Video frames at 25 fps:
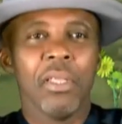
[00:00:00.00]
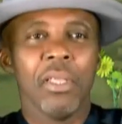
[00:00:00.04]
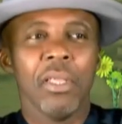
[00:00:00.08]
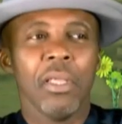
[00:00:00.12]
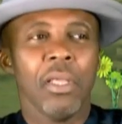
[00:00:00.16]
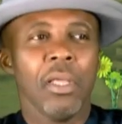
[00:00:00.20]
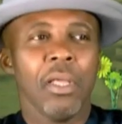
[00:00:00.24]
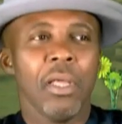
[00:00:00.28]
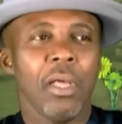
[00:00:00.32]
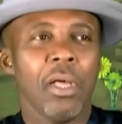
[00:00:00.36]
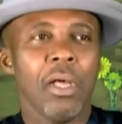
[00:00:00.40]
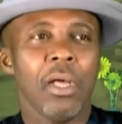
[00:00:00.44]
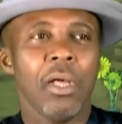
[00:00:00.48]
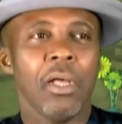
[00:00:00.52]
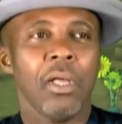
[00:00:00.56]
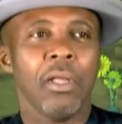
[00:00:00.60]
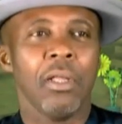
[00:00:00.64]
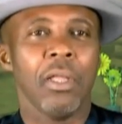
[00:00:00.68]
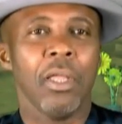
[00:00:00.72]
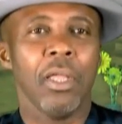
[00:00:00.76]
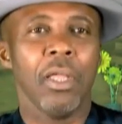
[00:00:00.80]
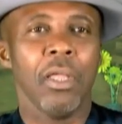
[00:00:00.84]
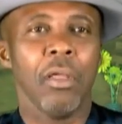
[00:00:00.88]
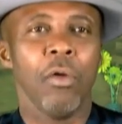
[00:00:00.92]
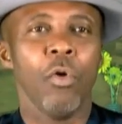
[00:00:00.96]
uh,
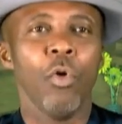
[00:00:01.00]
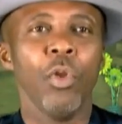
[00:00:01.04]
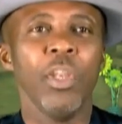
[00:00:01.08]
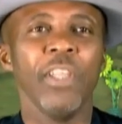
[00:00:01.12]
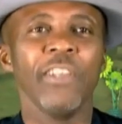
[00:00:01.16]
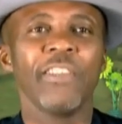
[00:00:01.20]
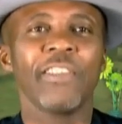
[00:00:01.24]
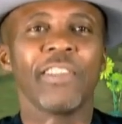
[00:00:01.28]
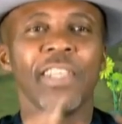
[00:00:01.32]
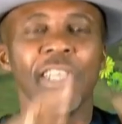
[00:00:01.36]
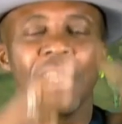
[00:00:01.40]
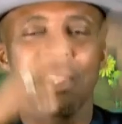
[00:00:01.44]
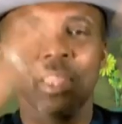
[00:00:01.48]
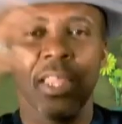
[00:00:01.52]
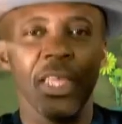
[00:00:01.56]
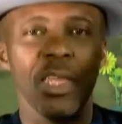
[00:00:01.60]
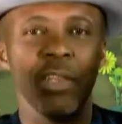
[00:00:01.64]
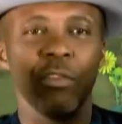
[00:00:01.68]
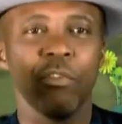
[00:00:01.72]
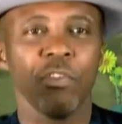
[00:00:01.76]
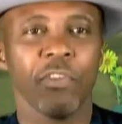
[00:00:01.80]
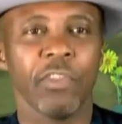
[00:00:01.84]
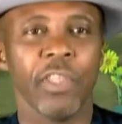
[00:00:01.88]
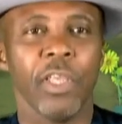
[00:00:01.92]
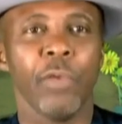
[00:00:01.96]
a holistic thing
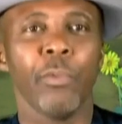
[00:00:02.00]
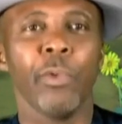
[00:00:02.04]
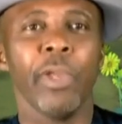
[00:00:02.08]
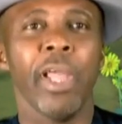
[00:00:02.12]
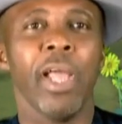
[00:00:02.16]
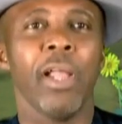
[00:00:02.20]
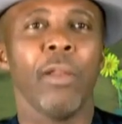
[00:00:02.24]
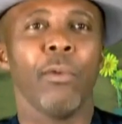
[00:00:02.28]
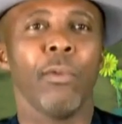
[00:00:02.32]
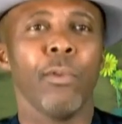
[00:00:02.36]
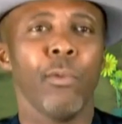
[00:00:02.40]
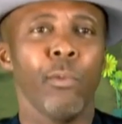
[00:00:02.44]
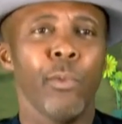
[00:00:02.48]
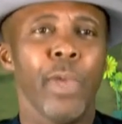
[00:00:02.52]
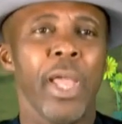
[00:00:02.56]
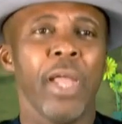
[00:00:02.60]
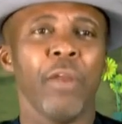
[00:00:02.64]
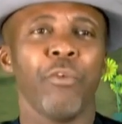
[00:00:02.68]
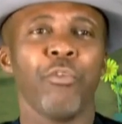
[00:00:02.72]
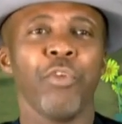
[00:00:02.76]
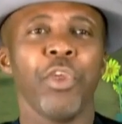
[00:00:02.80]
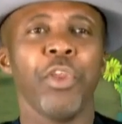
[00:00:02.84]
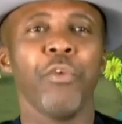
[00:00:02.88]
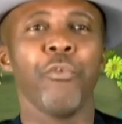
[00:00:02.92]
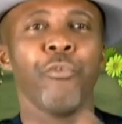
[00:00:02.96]
to say we are, we are
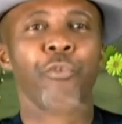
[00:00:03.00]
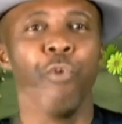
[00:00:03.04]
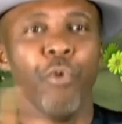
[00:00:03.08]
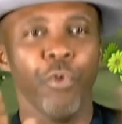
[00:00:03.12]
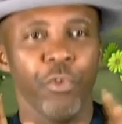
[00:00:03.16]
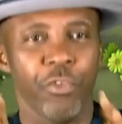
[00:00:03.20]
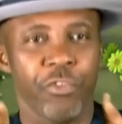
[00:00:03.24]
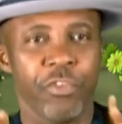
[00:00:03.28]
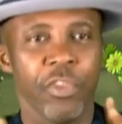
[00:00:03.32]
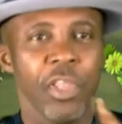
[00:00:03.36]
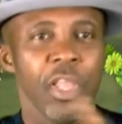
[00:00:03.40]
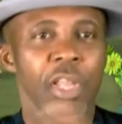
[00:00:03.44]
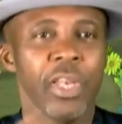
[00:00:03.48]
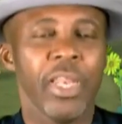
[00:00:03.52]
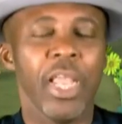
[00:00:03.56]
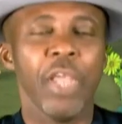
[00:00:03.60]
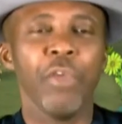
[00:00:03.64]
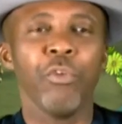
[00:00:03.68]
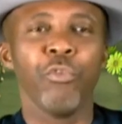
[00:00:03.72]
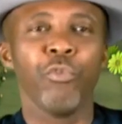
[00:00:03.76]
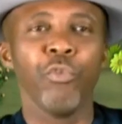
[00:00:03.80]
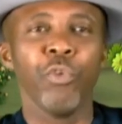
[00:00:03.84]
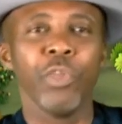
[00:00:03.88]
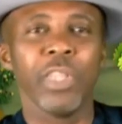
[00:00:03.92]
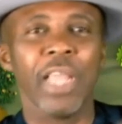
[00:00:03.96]
doing roads, then
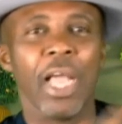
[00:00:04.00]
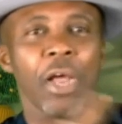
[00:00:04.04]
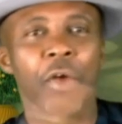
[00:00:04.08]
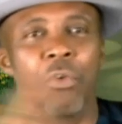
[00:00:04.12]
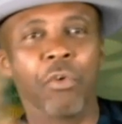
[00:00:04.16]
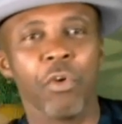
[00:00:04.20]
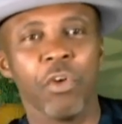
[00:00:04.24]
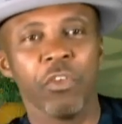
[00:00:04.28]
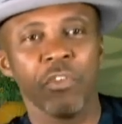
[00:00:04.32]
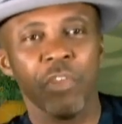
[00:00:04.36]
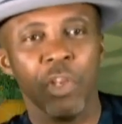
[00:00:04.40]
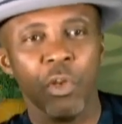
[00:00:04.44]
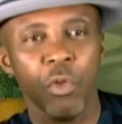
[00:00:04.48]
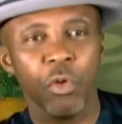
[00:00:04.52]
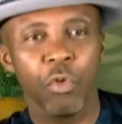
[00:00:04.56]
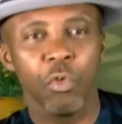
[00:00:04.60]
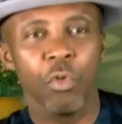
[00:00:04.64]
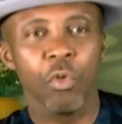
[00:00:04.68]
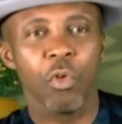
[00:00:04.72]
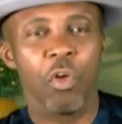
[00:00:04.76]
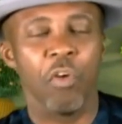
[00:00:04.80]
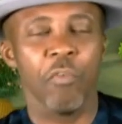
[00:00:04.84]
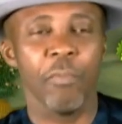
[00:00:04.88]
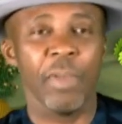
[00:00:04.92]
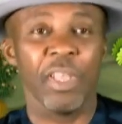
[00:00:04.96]
you do it across the local
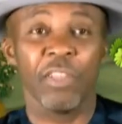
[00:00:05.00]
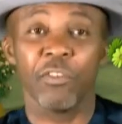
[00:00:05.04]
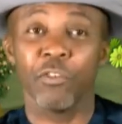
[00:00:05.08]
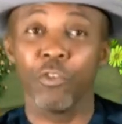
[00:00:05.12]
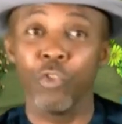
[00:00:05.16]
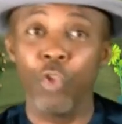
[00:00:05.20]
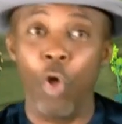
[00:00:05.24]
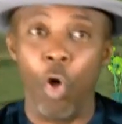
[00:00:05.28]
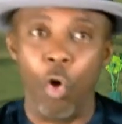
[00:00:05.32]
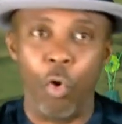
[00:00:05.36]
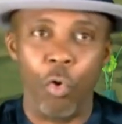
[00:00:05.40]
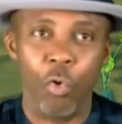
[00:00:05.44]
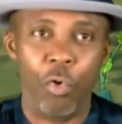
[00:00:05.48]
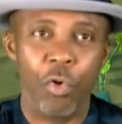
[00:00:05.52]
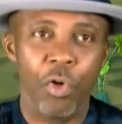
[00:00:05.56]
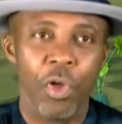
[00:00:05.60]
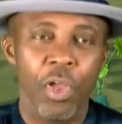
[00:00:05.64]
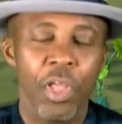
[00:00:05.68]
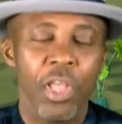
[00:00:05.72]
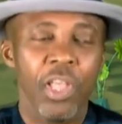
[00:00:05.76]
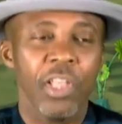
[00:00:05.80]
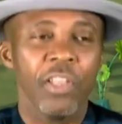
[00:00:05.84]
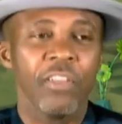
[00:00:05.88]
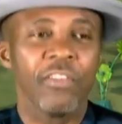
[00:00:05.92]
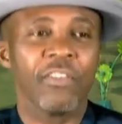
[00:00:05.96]
governments. No.
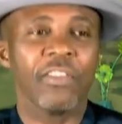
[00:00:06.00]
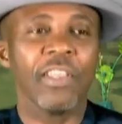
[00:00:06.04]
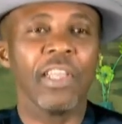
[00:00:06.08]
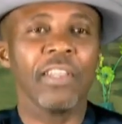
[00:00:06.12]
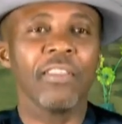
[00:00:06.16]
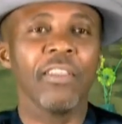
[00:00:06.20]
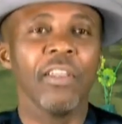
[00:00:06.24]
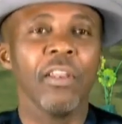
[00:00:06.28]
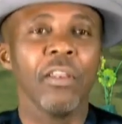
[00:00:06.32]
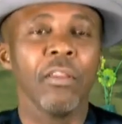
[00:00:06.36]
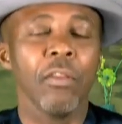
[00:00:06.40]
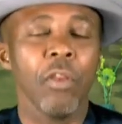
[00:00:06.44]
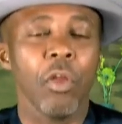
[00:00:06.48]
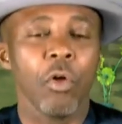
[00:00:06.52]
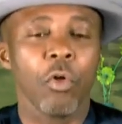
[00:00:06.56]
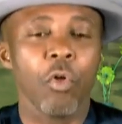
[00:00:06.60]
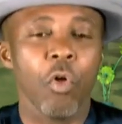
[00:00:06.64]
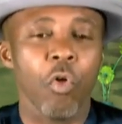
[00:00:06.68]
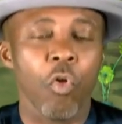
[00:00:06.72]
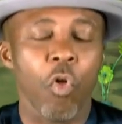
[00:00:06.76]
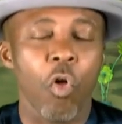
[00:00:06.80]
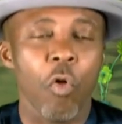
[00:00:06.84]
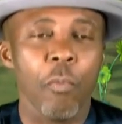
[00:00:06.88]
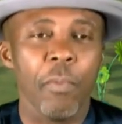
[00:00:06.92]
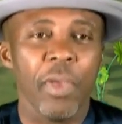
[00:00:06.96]
Certain local
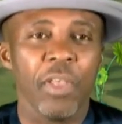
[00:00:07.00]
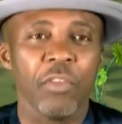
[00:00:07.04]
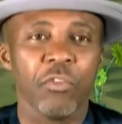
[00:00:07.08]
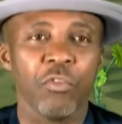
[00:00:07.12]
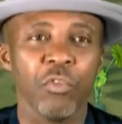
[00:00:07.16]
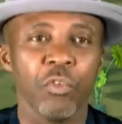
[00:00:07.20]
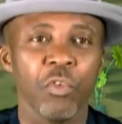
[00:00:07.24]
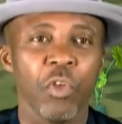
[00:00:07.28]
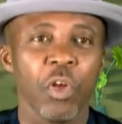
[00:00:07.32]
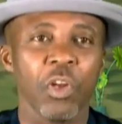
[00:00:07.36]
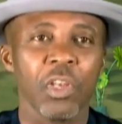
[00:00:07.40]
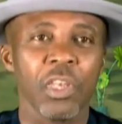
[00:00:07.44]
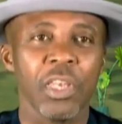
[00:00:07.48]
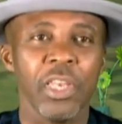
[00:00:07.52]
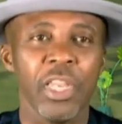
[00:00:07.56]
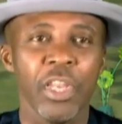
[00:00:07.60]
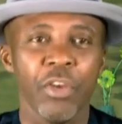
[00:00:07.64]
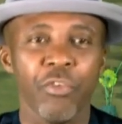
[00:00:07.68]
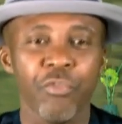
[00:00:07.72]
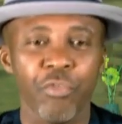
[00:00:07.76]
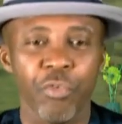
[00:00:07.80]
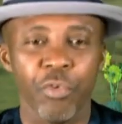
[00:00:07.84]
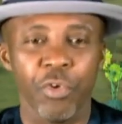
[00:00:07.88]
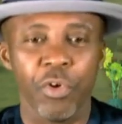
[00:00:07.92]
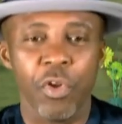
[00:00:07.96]
governments do not
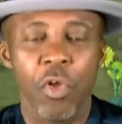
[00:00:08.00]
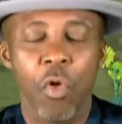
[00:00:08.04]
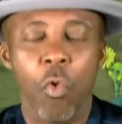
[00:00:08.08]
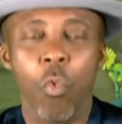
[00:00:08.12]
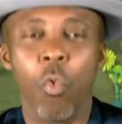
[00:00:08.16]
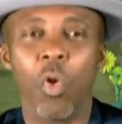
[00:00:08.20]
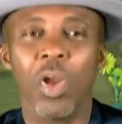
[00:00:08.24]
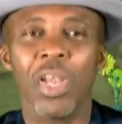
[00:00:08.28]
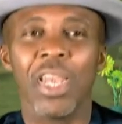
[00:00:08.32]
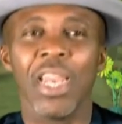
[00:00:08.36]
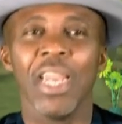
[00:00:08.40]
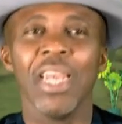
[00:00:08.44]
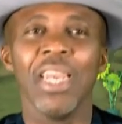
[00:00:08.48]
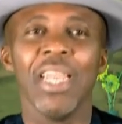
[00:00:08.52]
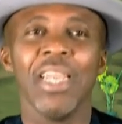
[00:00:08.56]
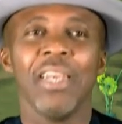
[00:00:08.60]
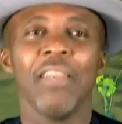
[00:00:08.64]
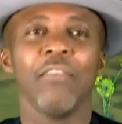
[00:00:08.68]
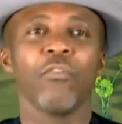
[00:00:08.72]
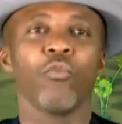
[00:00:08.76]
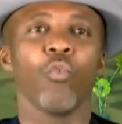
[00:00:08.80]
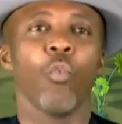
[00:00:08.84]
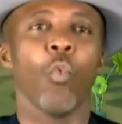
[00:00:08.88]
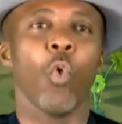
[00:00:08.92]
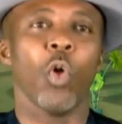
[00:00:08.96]
need road. What they need
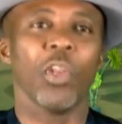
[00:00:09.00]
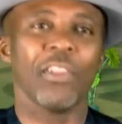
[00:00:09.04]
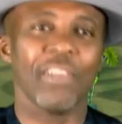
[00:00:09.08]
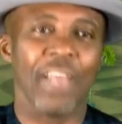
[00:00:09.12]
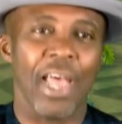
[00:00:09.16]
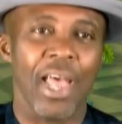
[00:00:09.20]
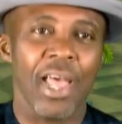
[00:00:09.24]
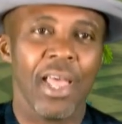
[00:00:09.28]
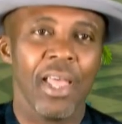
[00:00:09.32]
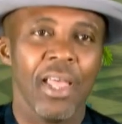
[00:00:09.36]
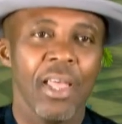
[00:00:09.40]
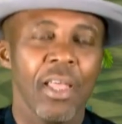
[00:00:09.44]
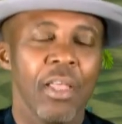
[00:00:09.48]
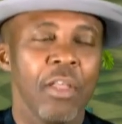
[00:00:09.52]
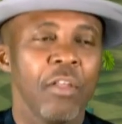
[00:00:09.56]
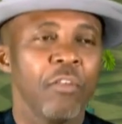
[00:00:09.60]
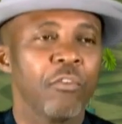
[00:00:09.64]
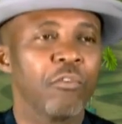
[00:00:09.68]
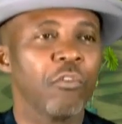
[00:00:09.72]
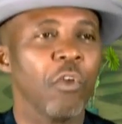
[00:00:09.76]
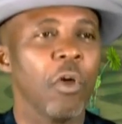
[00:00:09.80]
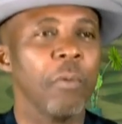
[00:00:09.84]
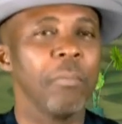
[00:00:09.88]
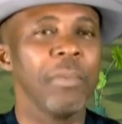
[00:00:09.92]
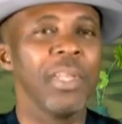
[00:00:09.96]
is water.
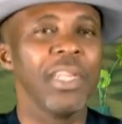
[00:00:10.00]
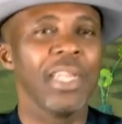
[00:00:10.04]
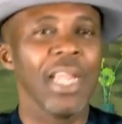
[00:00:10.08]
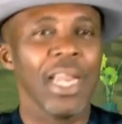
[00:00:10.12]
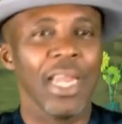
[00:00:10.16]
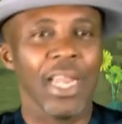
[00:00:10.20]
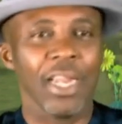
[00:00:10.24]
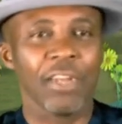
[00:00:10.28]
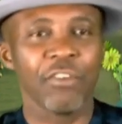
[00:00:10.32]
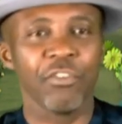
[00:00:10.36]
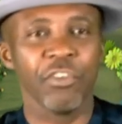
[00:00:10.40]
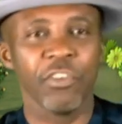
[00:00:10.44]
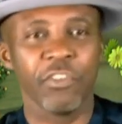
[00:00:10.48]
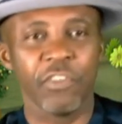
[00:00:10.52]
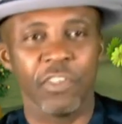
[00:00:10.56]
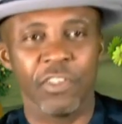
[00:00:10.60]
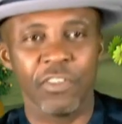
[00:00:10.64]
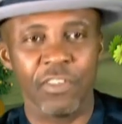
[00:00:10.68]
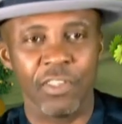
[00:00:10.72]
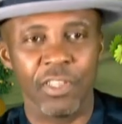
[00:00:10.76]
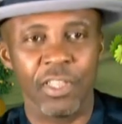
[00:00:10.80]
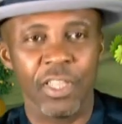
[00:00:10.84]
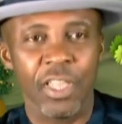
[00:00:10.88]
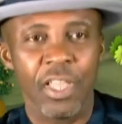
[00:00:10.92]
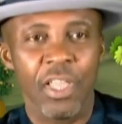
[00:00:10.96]
Some need
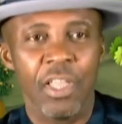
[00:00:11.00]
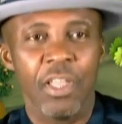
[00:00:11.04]
electricity.